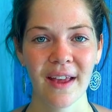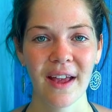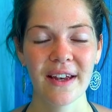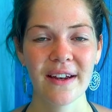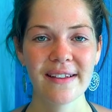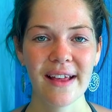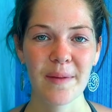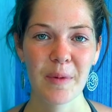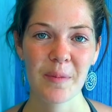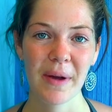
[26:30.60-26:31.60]
Another
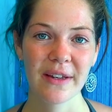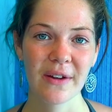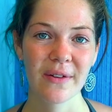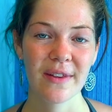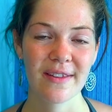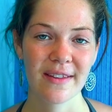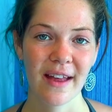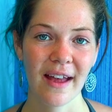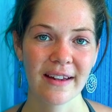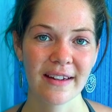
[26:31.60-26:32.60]
time you might notice
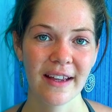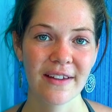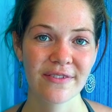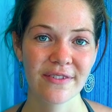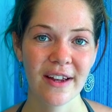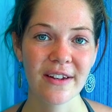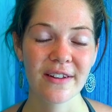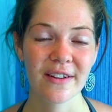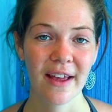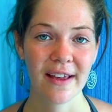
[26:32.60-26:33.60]
that a friend
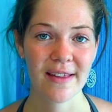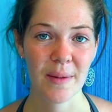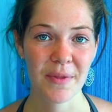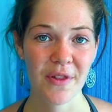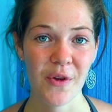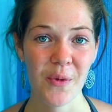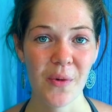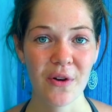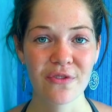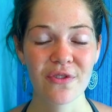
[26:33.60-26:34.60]
accepts you
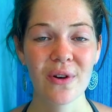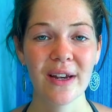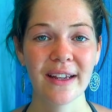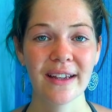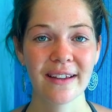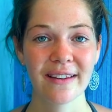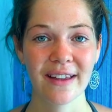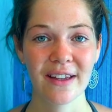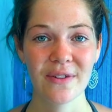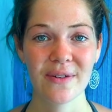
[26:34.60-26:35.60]
more fully
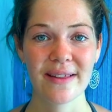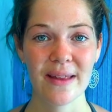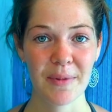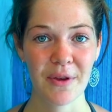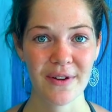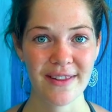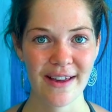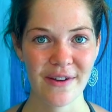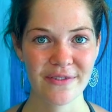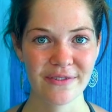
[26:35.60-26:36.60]
than you accept
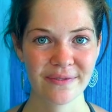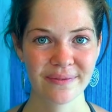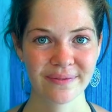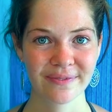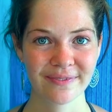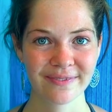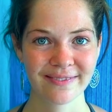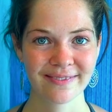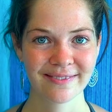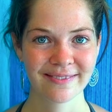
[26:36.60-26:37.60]
yourself.
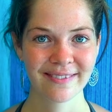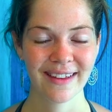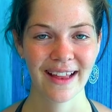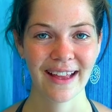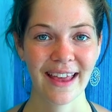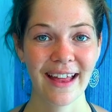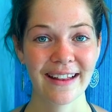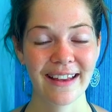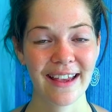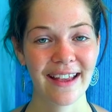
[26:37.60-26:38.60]

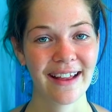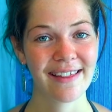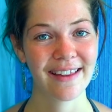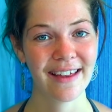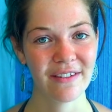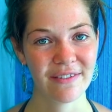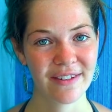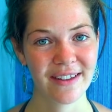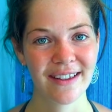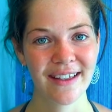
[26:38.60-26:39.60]
Again, take it as a
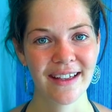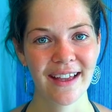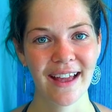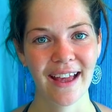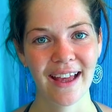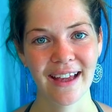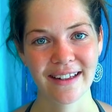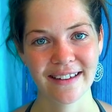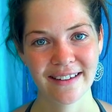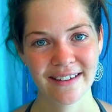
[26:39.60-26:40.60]
gift
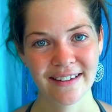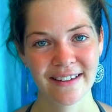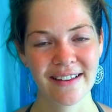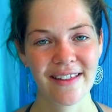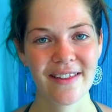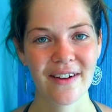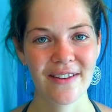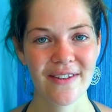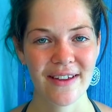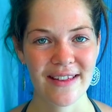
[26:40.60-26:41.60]
and
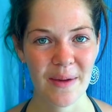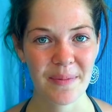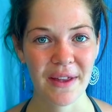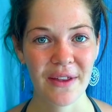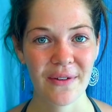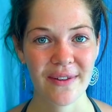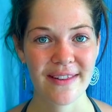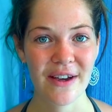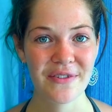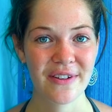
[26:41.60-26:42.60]
start to accepting
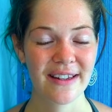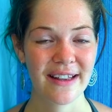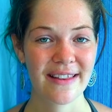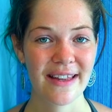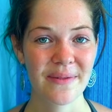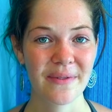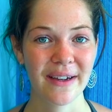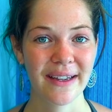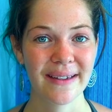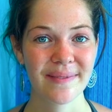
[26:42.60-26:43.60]
yourself in that same
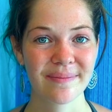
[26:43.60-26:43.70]
way.